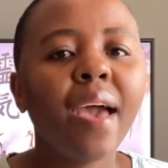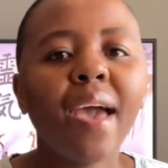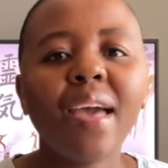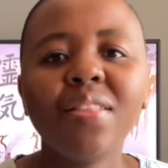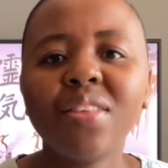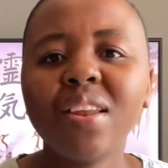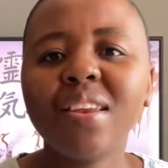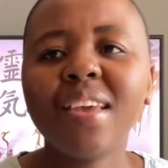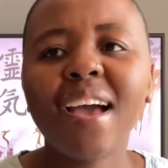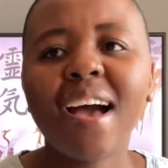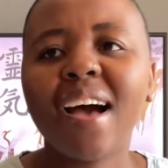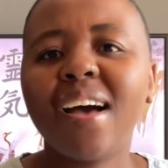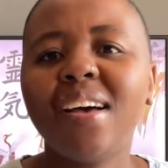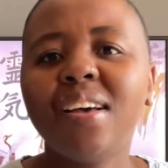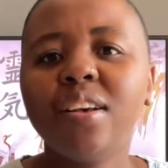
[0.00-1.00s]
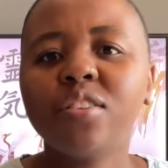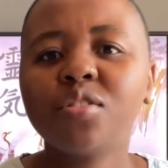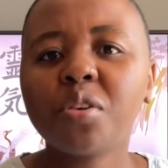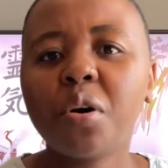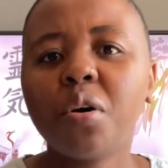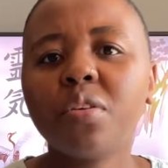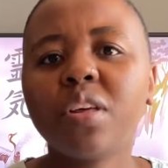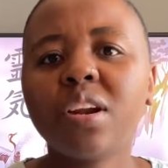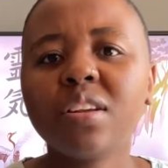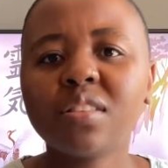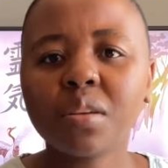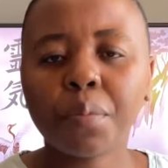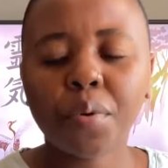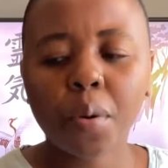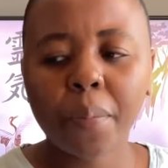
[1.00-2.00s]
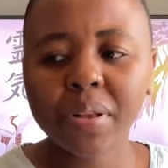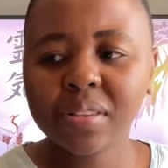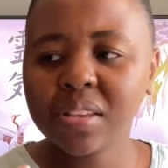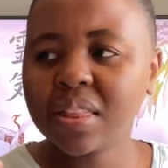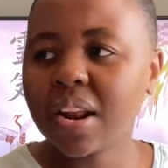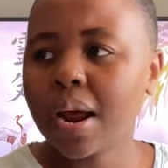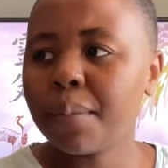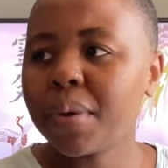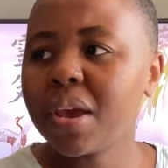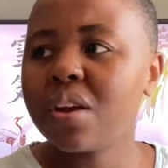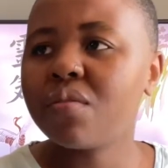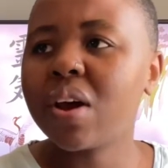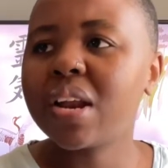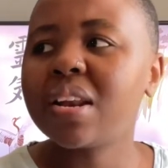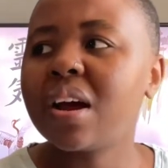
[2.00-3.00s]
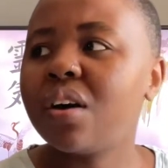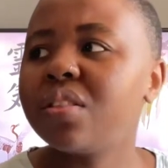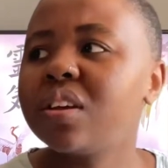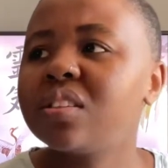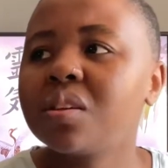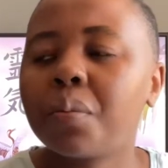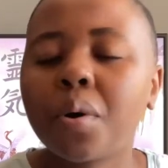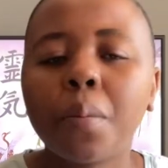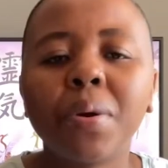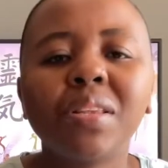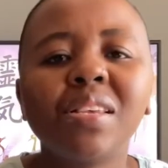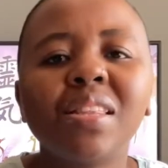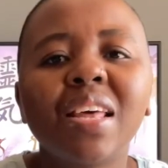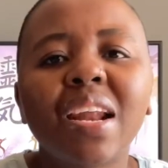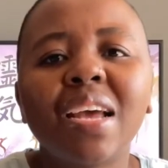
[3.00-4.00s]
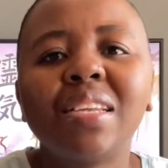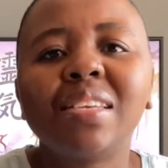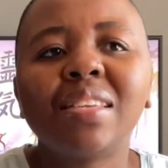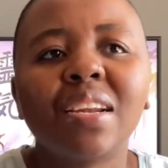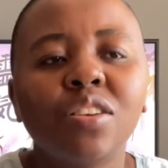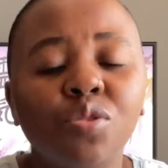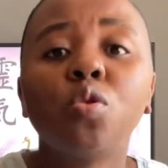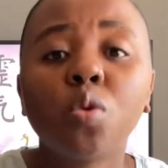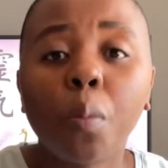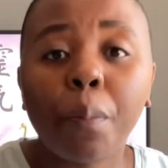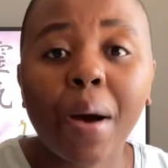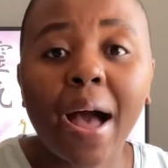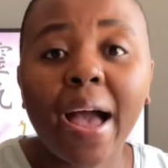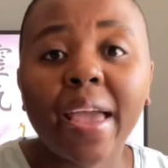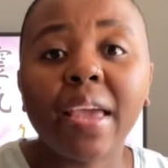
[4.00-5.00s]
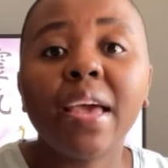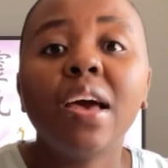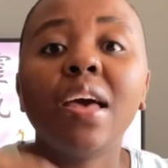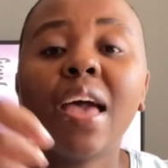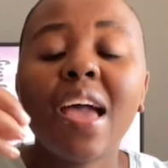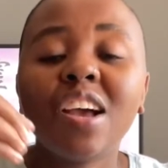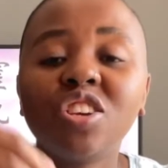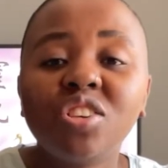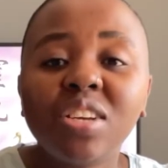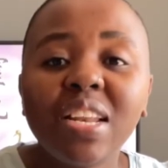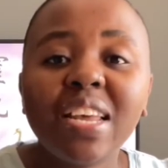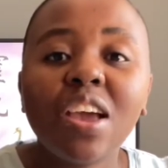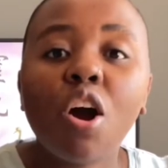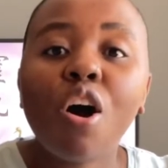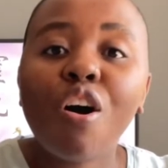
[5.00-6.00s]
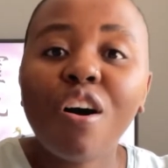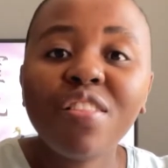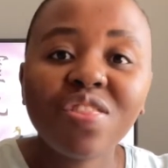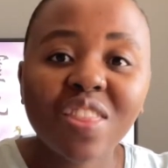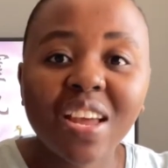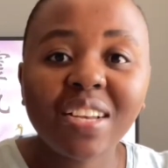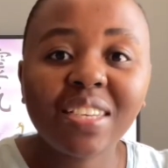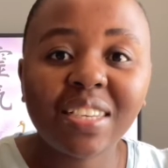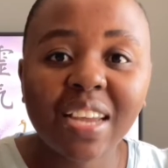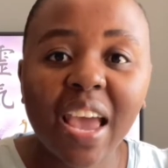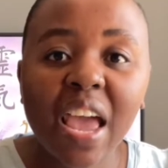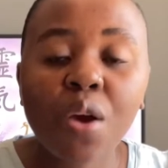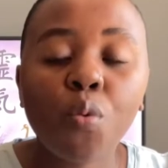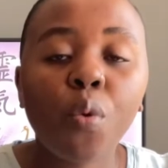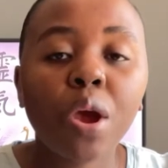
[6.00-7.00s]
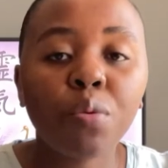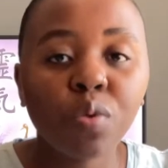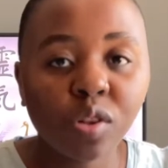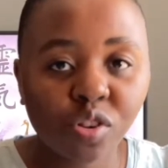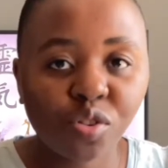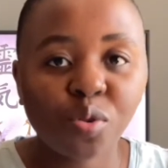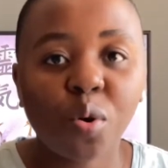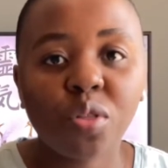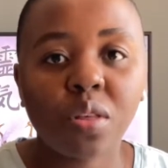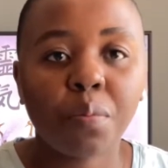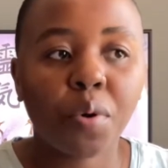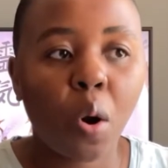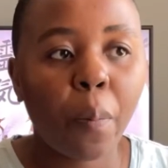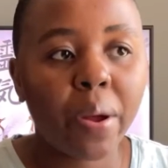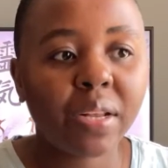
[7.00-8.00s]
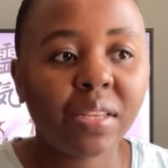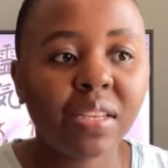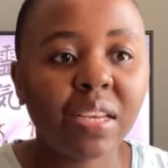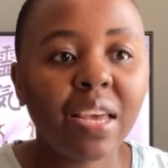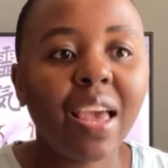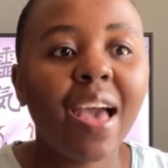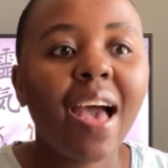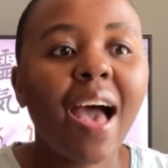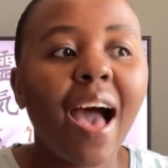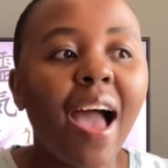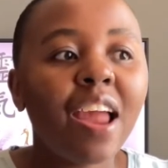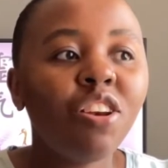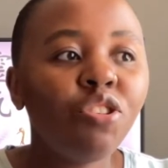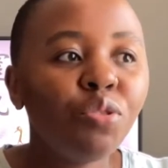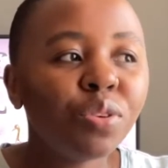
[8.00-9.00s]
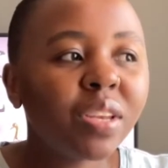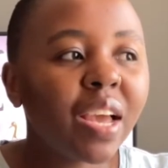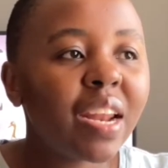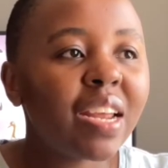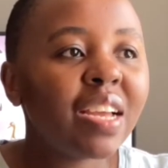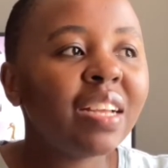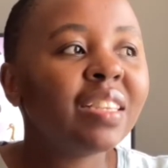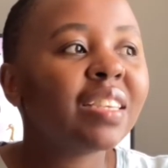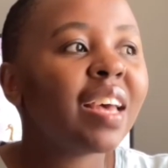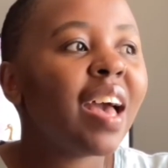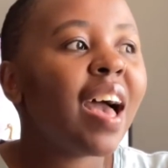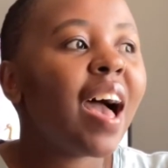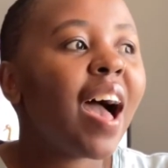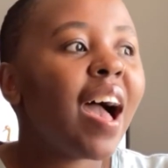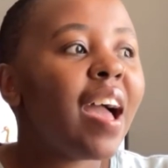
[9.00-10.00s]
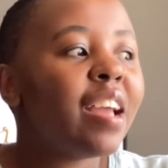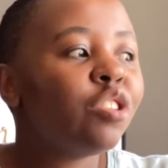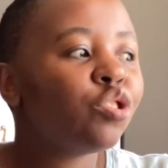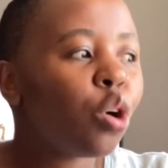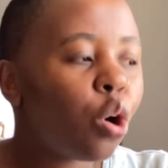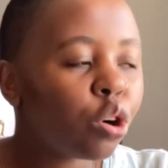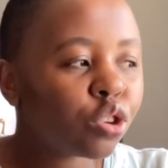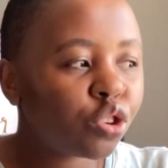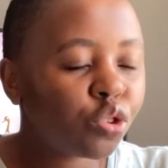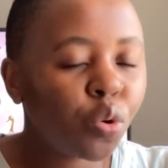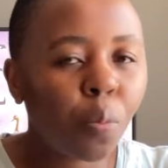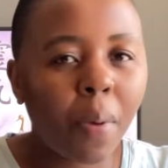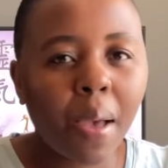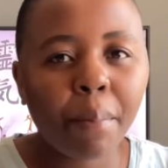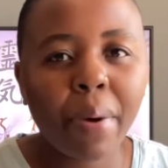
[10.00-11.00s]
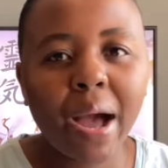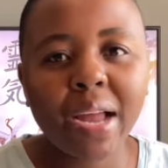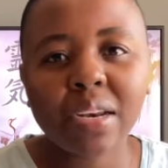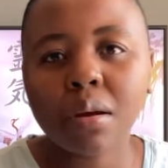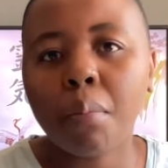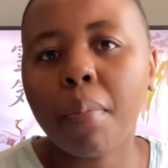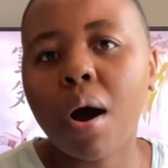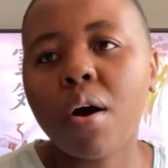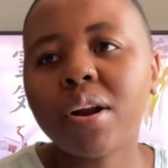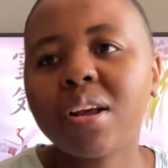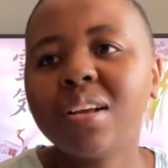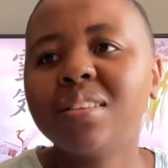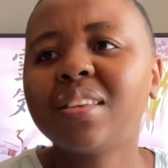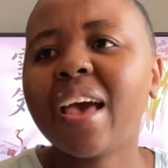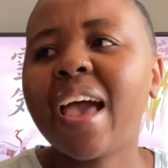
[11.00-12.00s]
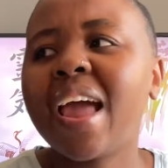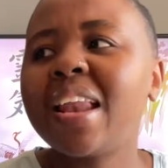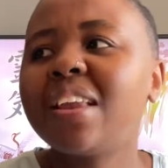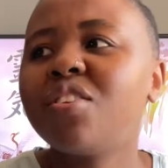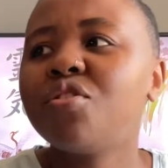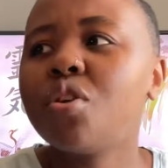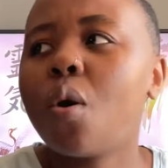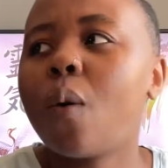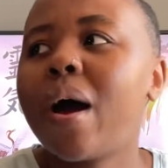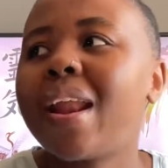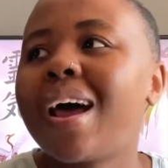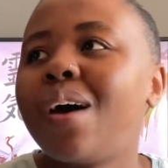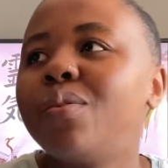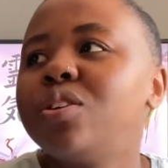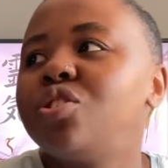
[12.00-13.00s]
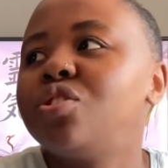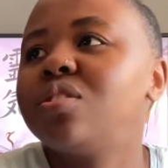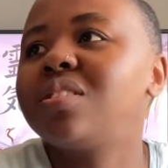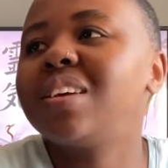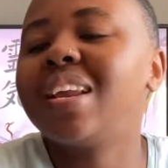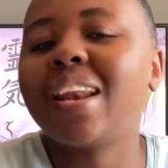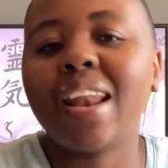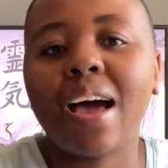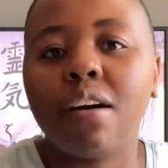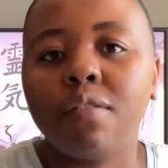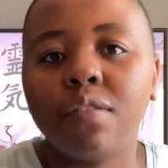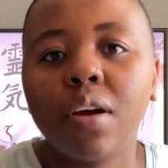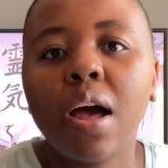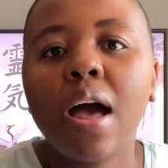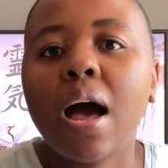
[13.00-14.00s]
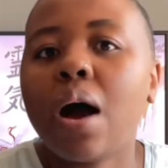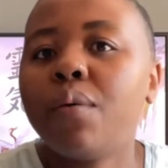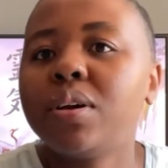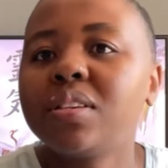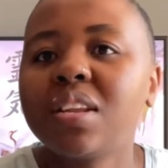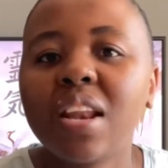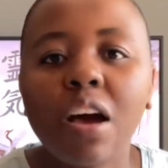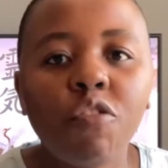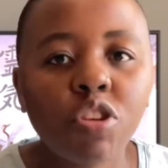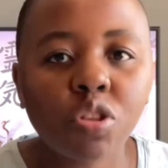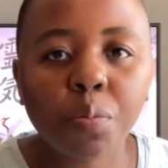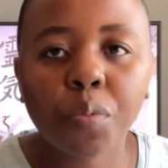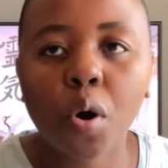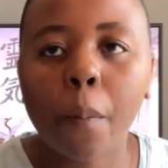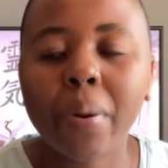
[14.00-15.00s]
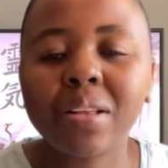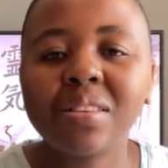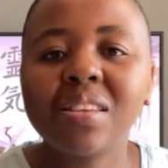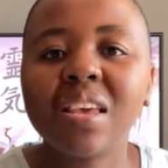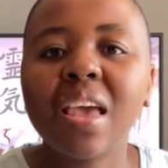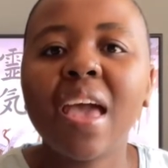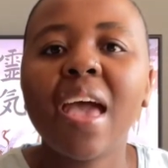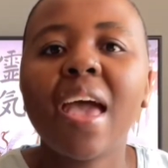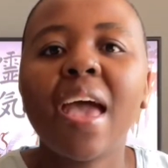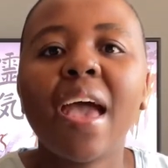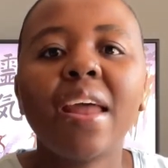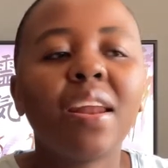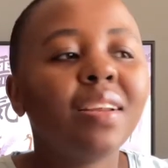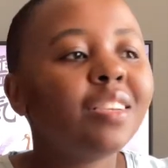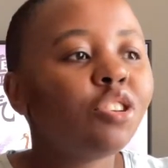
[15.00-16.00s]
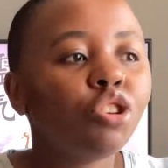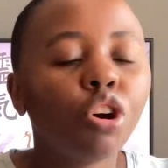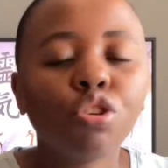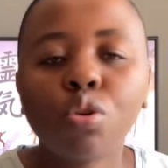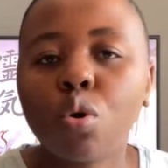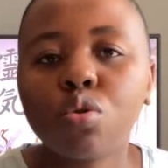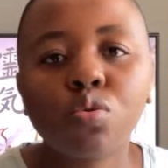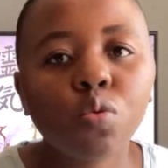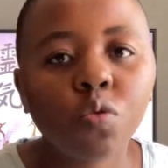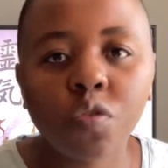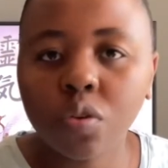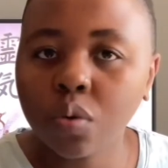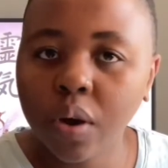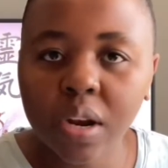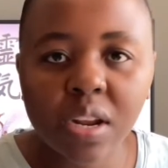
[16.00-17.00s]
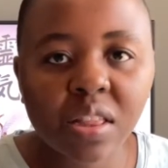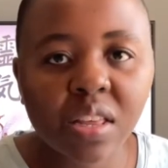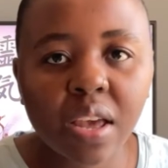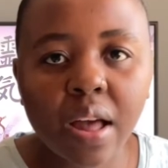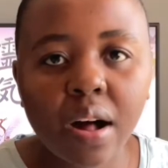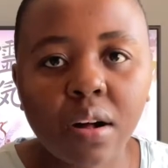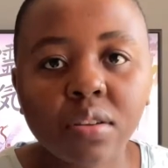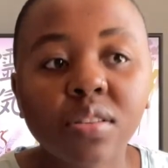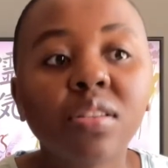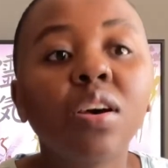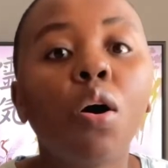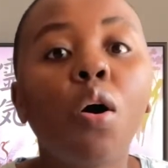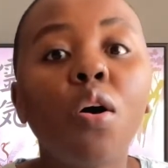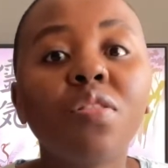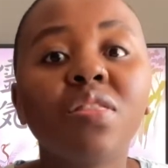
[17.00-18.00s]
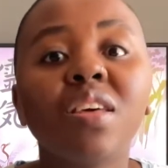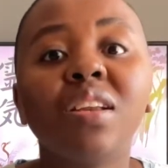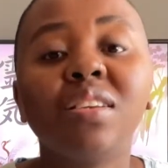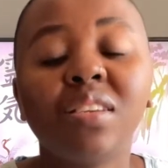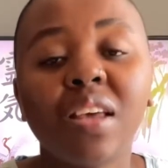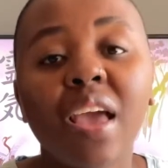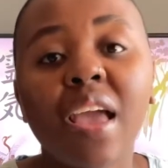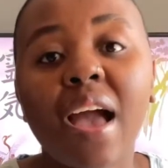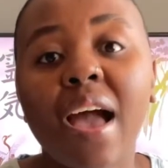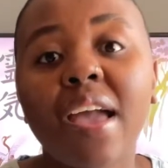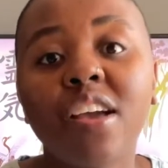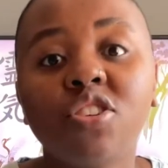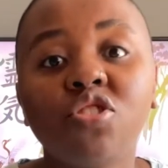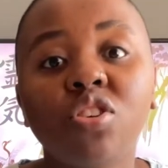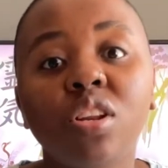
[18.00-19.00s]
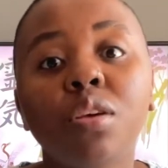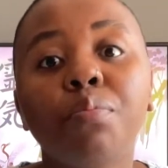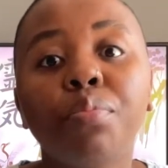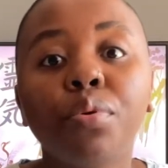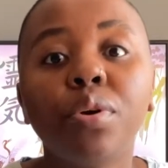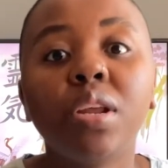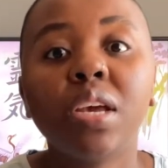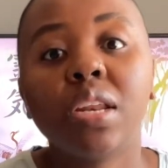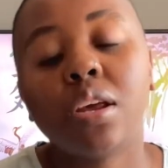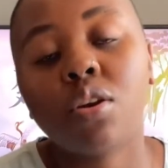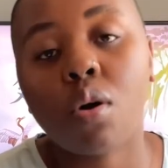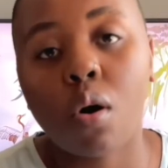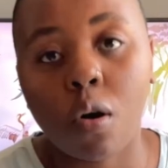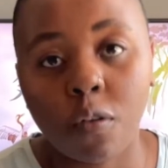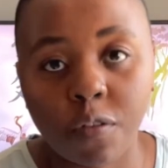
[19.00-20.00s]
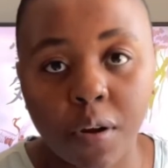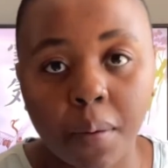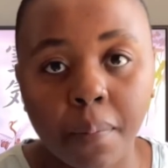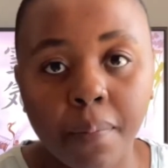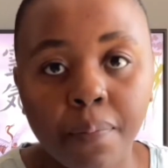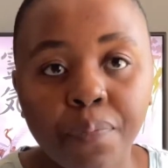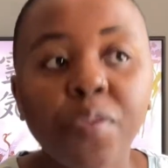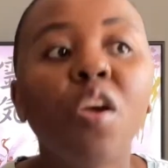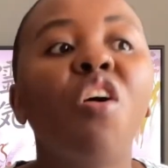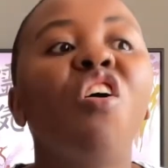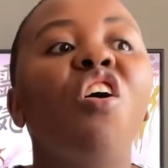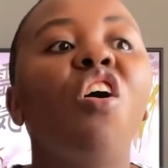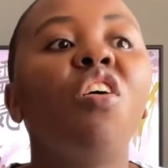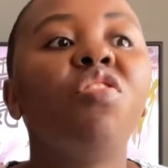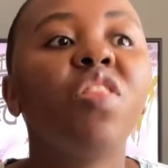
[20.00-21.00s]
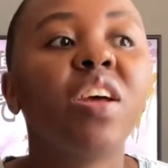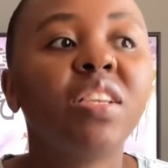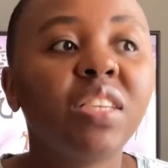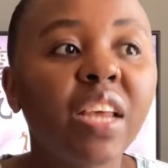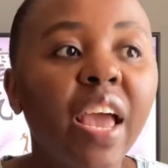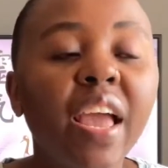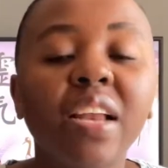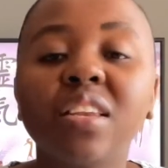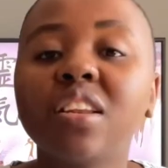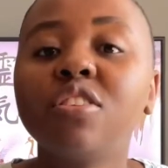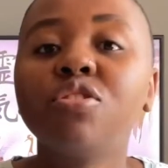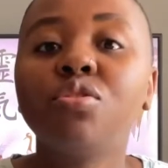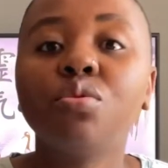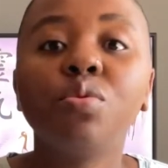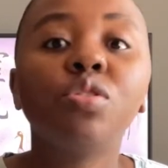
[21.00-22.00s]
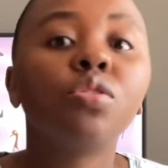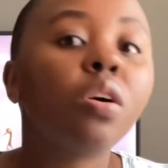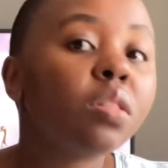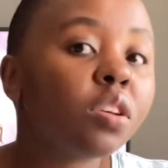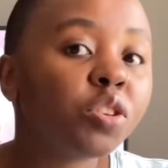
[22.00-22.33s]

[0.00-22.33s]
And then yeah, so that is the property that I'm in right now. That's the property that I decided to buy. Actually, on that day when we saw the property, I looked at it, I talked to my partner about it, and you know what, I was just in love. I was in love with the property, and I did not go to view anything else. On that day, I actually put in an offer. On that day, I didn't do it on the